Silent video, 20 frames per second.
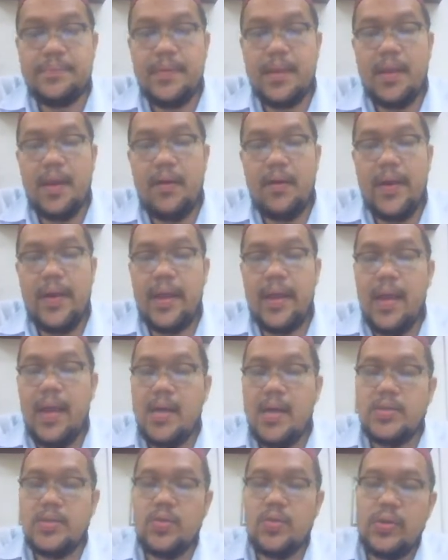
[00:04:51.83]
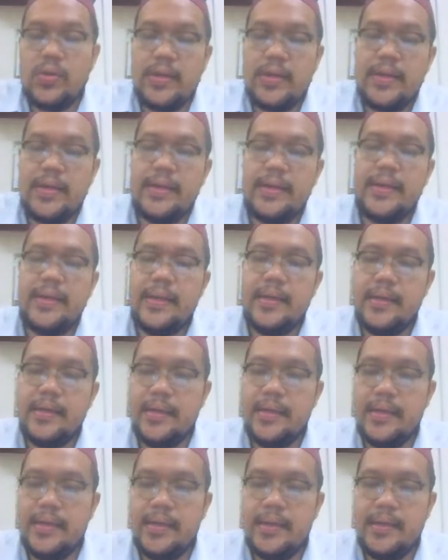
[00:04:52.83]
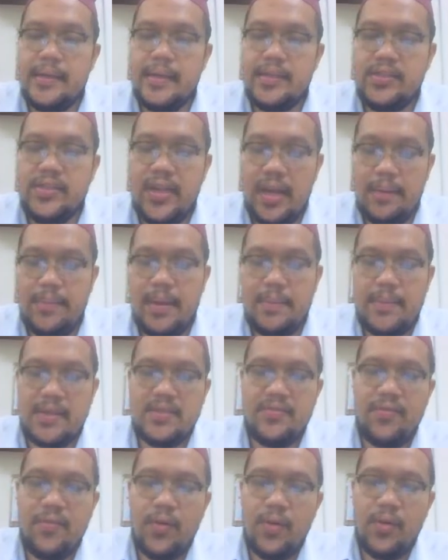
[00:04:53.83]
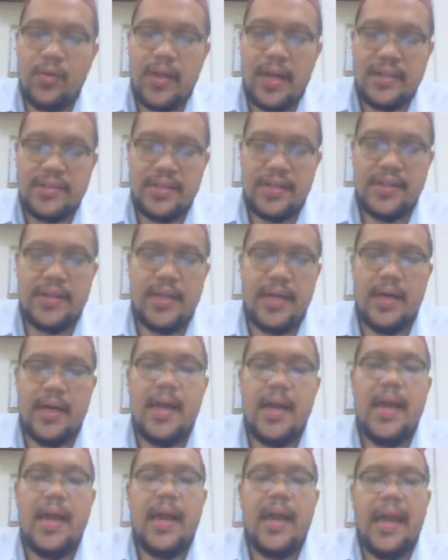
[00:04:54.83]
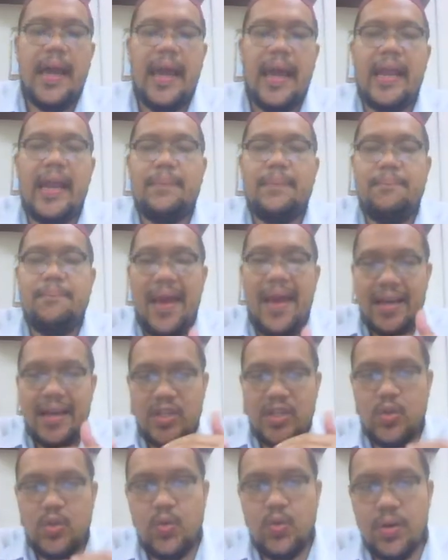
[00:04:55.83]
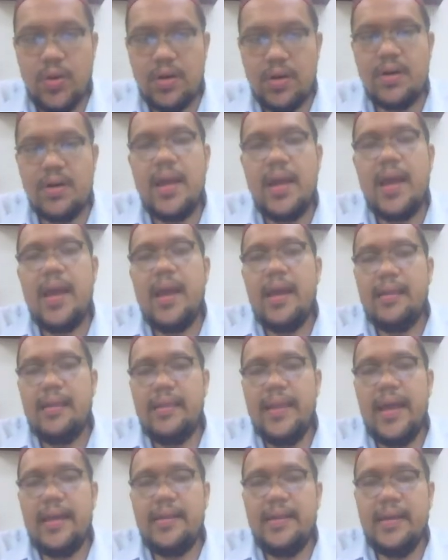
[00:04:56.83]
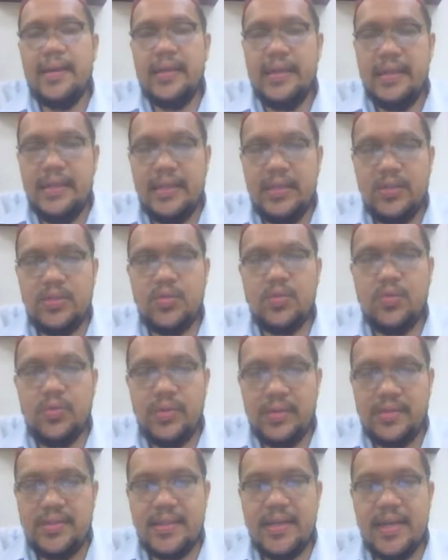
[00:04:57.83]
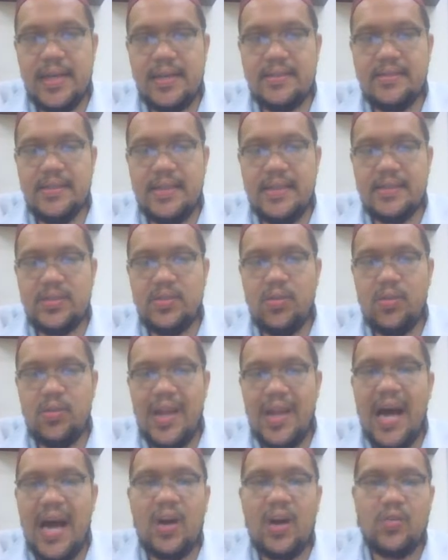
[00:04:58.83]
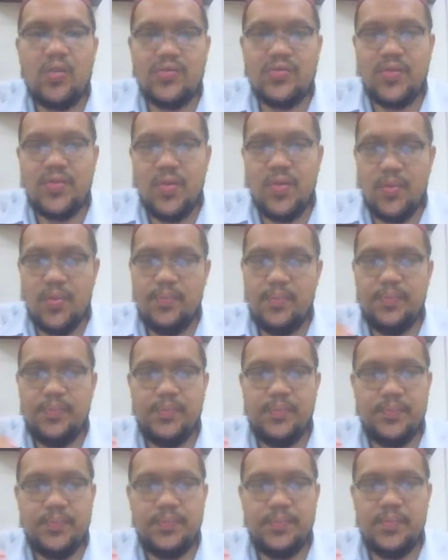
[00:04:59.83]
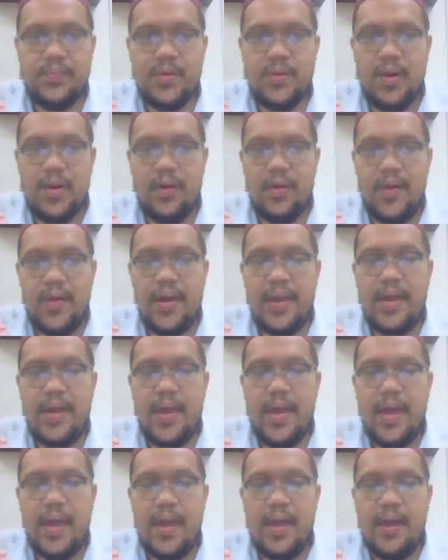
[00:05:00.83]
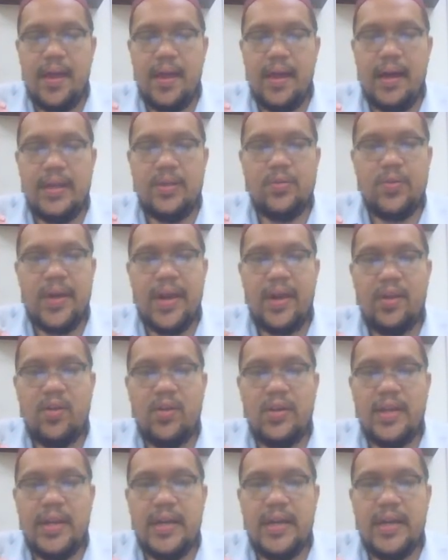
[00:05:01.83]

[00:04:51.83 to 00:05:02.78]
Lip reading: All right, so the chairman must follow the agenda and make sure that the issue discussed is not out of scope. All right, you cannot